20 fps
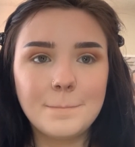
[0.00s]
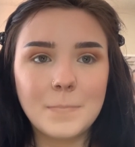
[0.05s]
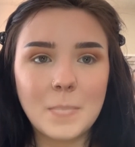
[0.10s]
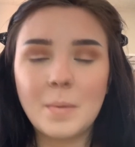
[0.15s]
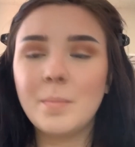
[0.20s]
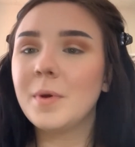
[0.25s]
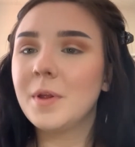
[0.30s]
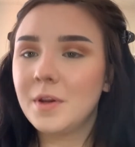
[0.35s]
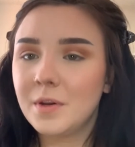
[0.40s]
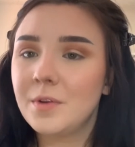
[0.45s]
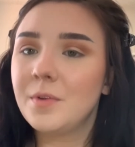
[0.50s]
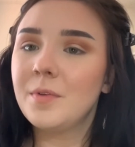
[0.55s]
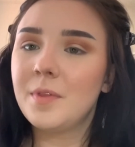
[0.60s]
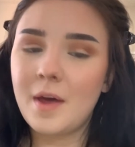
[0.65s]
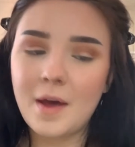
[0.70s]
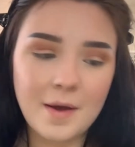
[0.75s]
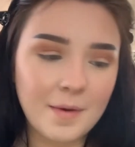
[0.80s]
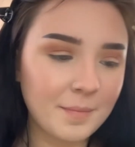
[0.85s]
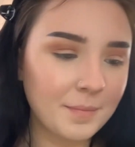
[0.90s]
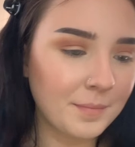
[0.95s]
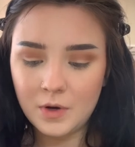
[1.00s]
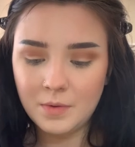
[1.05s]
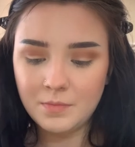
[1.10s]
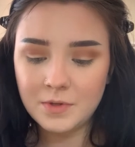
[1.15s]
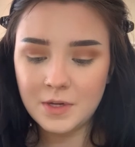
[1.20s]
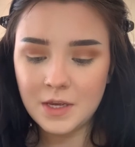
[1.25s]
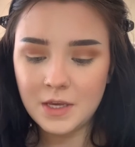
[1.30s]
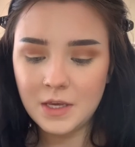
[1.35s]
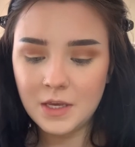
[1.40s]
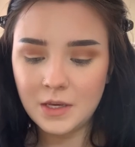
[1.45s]
I'm gonna do that. When I'm
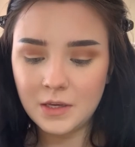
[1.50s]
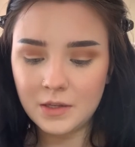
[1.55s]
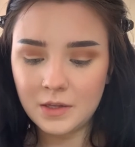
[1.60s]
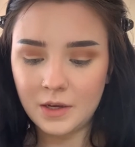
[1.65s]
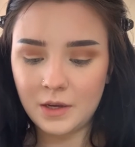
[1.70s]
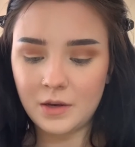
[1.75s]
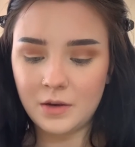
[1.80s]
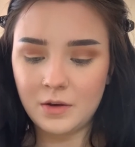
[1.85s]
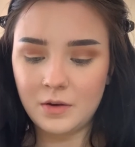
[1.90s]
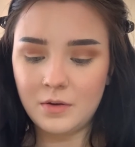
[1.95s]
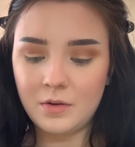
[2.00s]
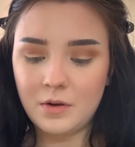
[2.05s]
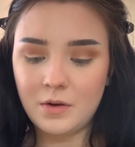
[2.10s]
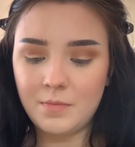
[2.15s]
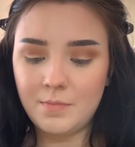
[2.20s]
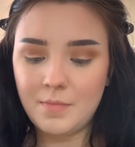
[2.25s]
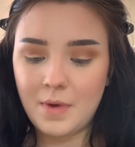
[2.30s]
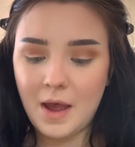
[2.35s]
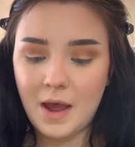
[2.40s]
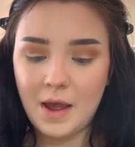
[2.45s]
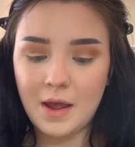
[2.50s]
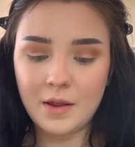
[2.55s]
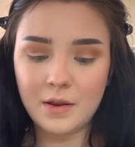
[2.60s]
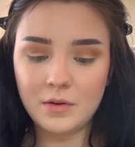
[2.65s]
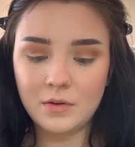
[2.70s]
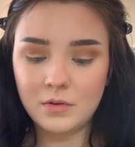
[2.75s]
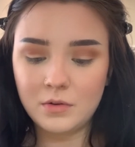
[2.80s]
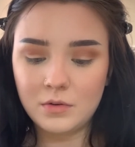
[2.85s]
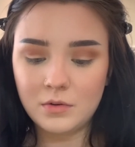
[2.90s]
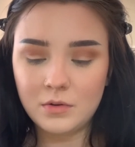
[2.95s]
taking like a matte
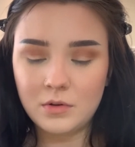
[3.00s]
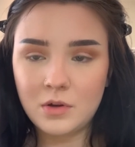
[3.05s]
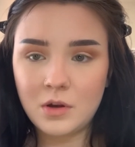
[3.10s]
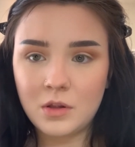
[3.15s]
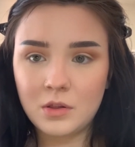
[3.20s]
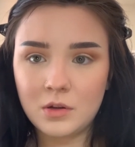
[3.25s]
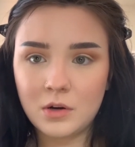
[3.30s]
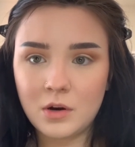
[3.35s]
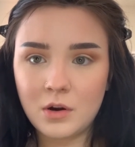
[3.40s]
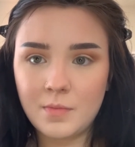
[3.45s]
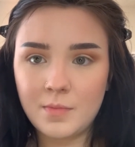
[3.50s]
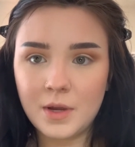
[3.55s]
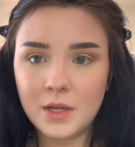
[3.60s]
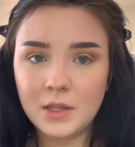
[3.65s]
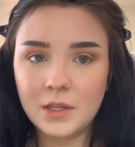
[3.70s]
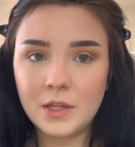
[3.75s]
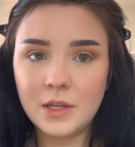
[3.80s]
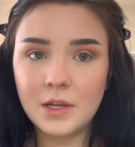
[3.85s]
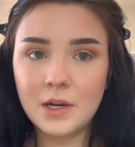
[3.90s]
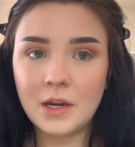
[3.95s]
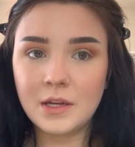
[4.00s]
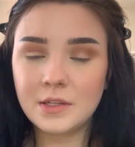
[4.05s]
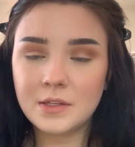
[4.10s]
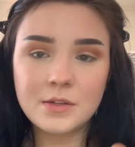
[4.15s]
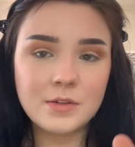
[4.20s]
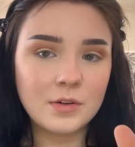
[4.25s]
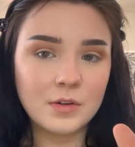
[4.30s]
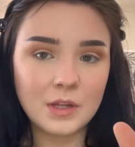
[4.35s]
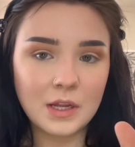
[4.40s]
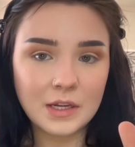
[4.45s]
color on my lid, I
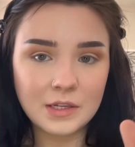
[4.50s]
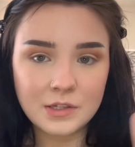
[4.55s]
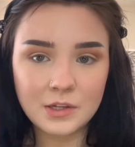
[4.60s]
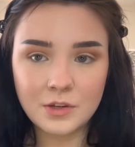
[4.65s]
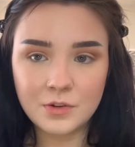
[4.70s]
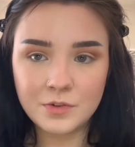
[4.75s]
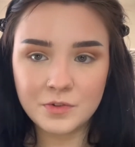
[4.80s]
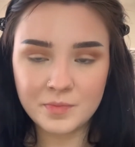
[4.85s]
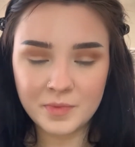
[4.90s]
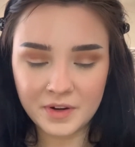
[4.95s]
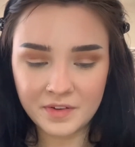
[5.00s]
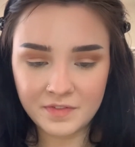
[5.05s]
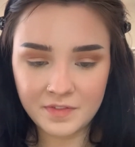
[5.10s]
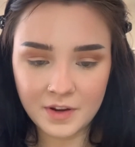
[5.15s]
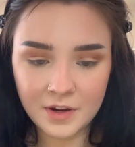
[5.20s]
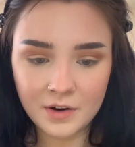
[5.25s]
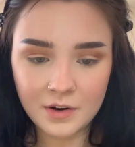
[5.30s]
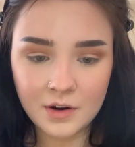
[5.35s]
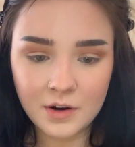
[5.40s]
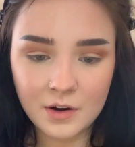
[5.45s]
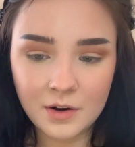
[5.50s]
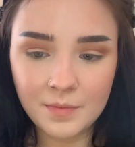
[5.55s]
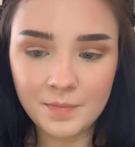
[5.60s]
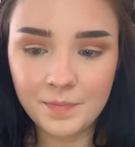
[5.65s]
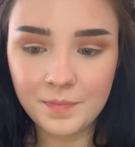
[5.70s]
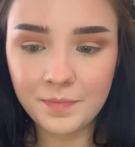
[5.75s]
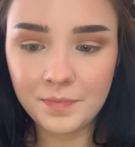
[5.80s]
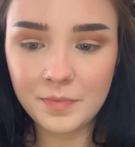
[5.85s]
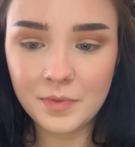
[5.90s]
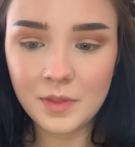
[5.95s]
still like to use my finger
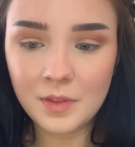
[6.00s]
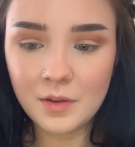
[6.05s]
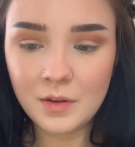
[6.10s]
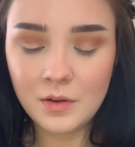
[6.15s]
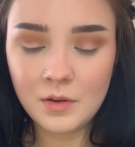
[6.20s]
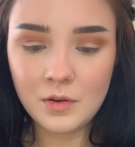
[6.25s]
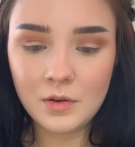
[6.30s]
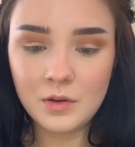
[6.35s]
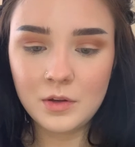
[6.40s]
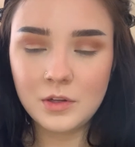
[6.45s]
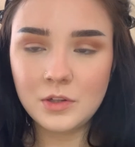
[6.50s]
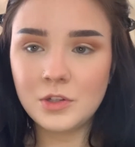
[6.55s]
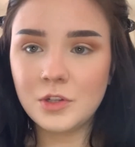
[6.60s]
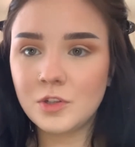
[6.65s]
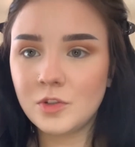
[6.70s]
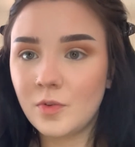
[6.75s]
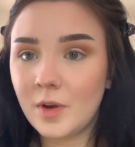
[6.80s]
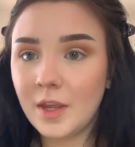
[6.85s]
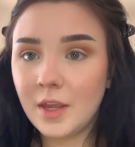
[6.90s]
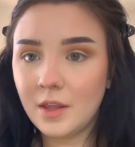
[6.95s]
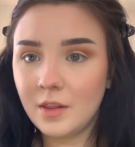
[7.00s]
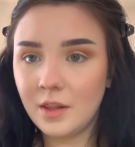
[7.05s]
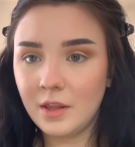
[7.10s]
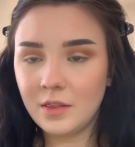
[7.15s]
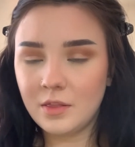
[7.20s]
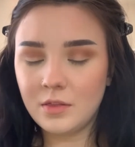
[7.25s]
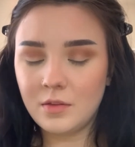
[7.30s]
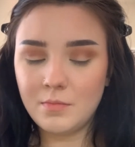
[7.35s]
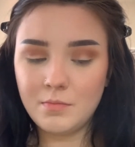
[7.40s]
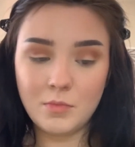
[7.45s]
just so I get
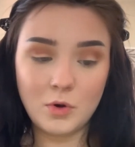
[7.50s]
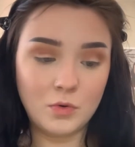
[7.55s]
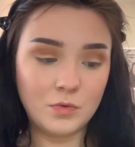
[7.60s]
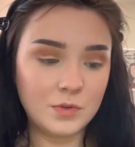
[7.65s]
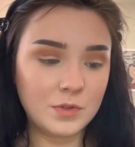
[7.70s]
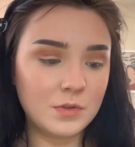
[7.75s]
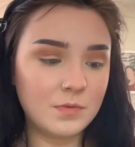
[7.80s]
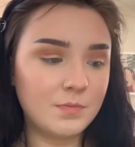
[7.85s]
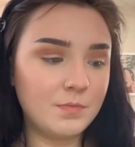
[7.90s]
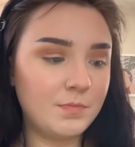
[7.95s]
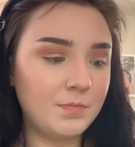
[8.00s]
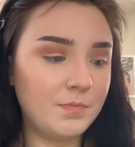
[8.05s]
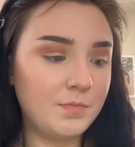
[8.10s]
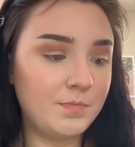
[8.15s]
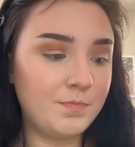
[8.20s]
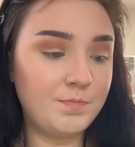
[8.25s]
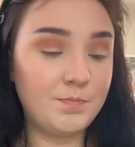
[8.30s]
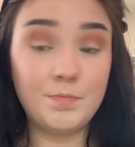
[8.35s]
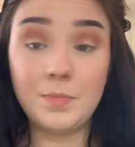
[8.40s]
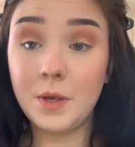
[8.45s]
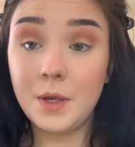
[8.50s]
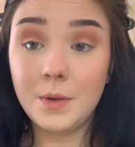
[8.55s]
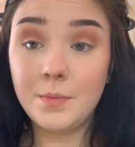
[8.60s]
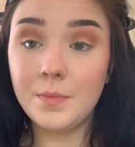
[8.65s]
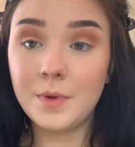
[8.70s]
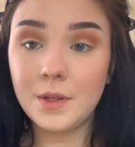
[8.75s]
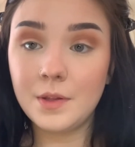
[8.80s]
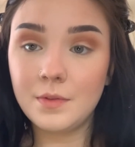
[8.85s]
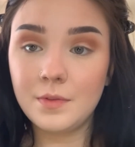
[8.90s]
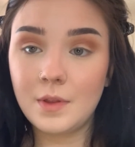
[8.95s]
like the most
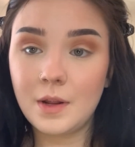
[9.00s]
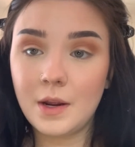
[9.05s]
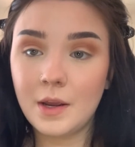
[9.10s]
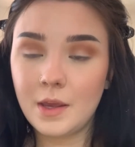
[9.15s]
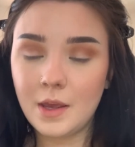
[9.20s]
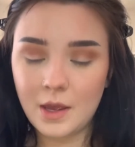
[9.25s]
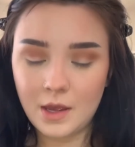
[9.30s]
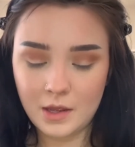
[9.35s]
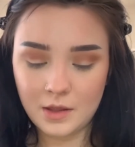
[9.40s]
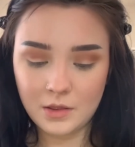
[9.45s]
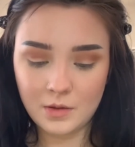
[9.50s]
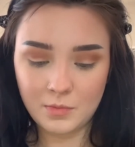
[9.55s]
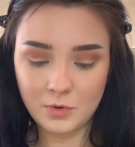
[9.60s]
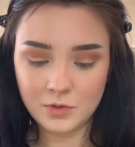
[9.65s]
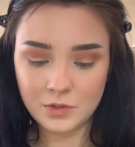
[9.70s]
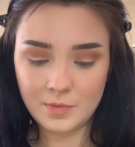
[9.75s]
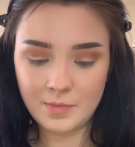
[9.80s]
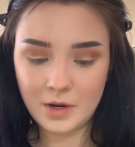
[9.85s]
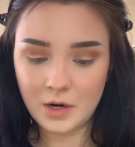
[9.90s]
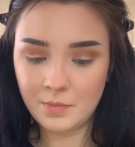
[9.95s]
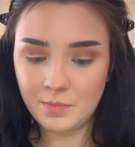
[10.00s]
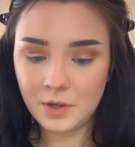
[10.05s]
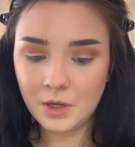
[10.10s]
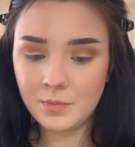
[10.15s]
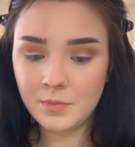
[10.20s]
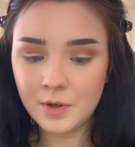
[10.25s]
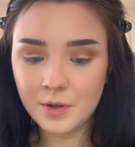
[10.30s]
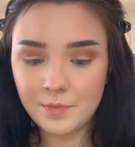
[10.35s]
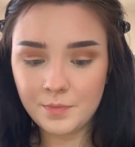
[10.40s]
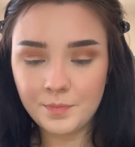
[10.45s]
pigment that I can, the most amount of
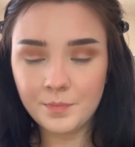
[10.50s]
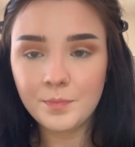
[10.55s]
pigment.